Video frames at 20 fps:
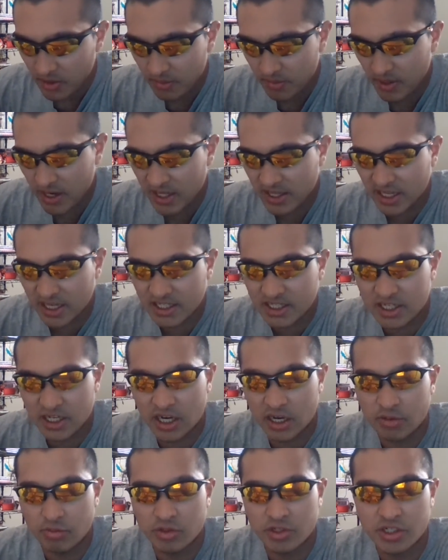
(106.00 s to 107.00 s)
by that
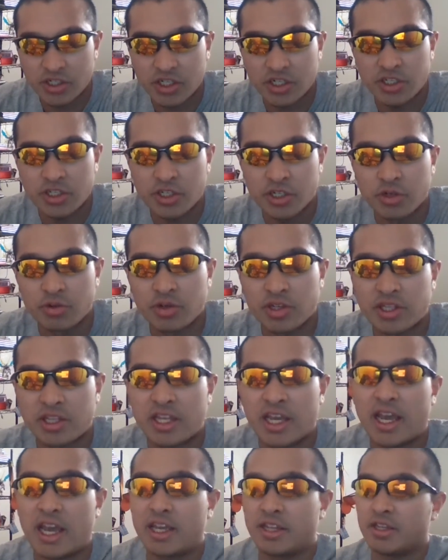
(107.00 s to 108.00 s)
time, we see to it
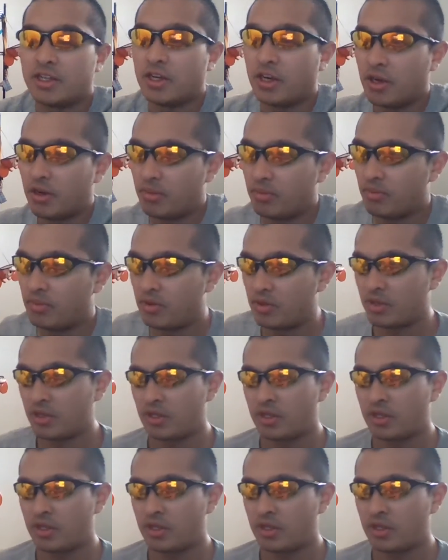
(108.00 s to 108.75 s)
that um,